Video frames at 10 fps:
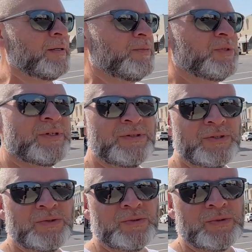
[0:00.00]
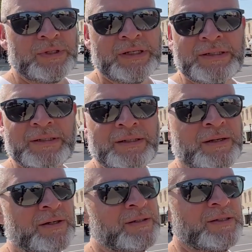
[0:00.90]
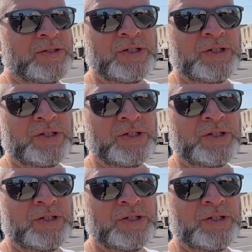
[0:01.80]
There's also an artisan